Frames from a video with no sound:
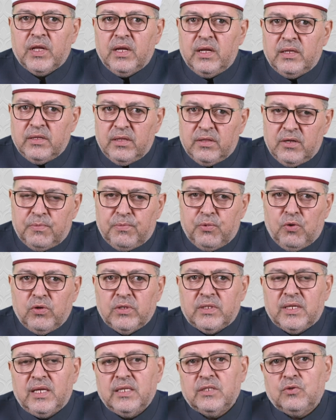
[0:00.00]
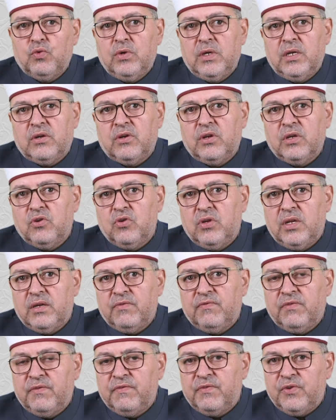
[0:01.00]
Another point as well, regular
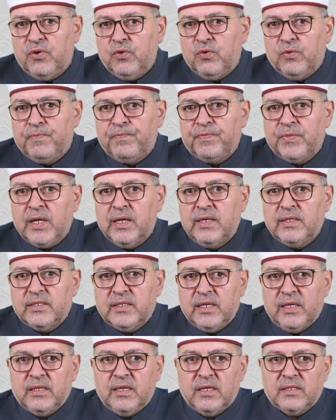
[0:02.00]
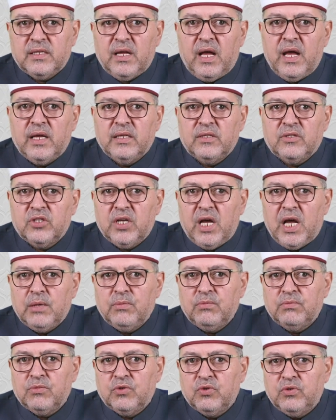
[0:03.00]
review. Set aside
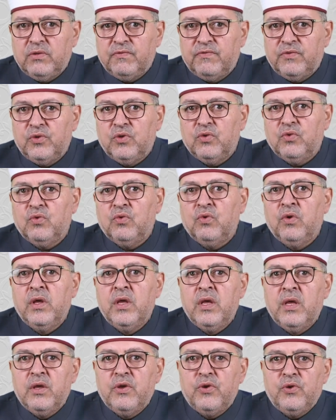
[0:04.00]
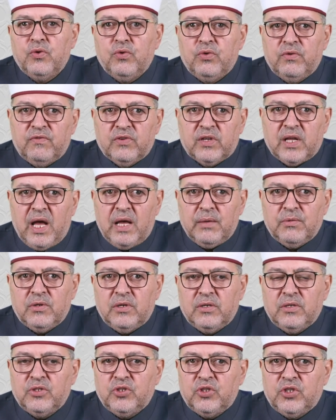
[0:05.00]
time to review your
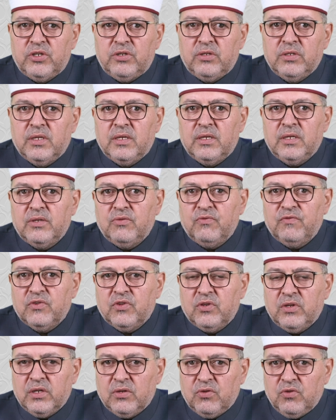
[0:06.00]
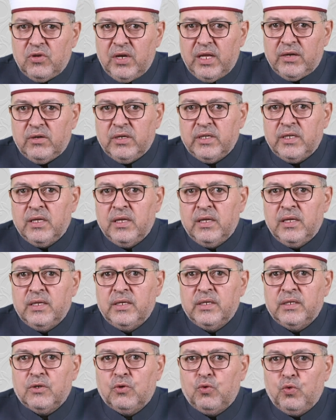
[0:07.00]
vocabulary journal regularly.
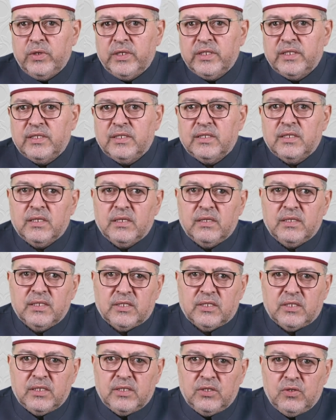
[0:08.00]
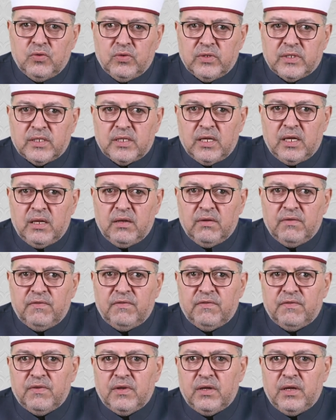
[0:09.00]
Quiz yourself
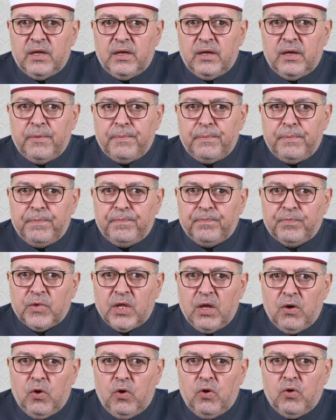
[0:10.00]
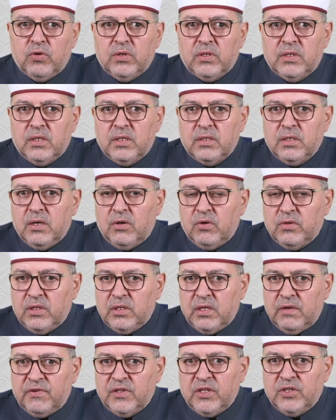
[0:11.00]
or on
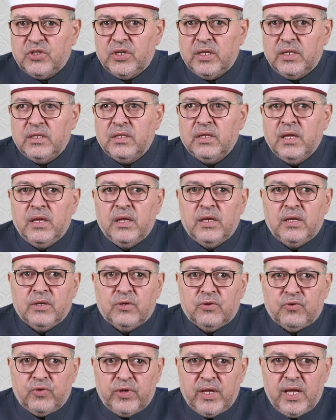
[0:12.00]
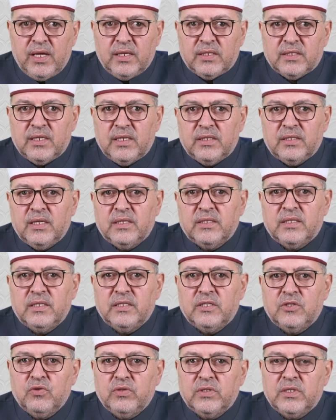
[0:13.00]
definition, create
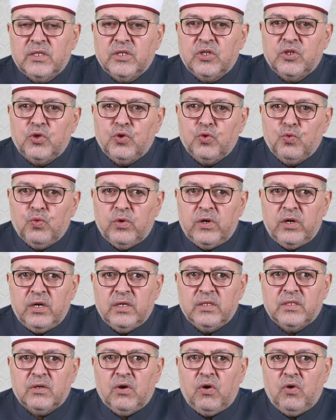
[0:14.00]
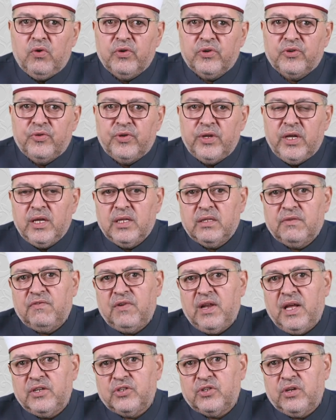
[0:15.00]
sentences using new words, or create
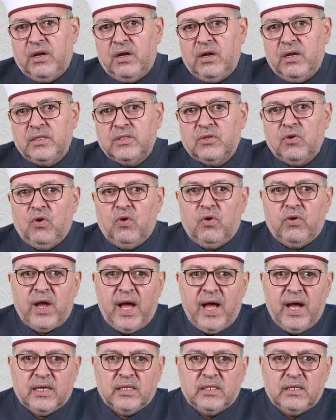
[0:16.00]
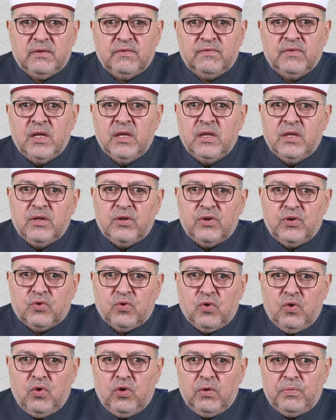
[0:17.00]
flashcards or active
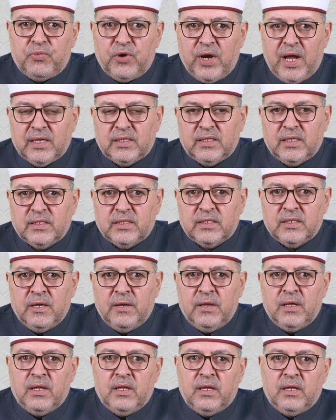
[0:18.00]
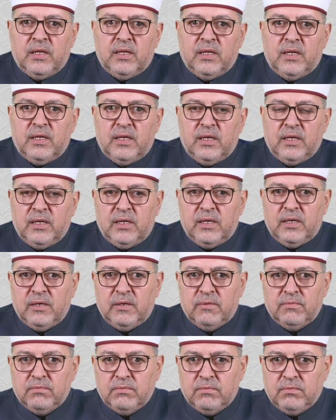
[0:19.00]
recall practice.
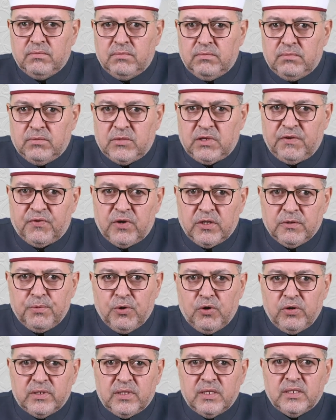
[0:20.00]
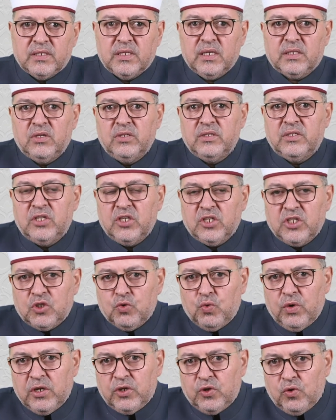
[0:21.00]
Different point is
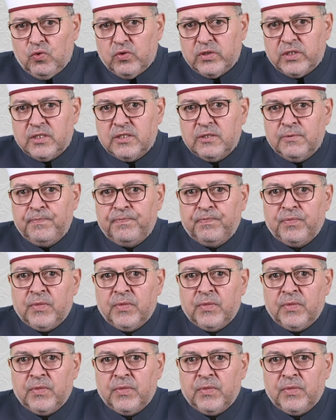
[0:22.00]
contextual use.